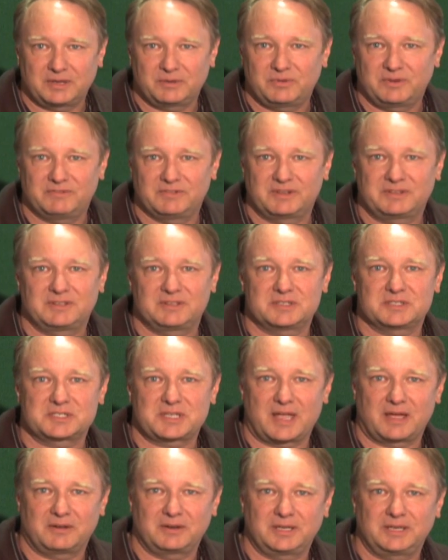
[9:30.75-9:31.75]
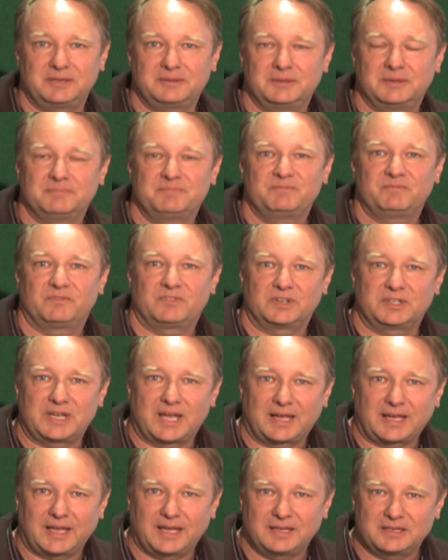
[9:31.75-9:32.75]
We've lived in this county for
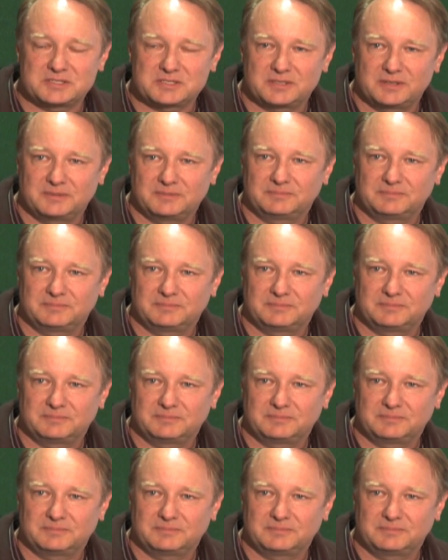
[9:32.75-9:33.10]
decades,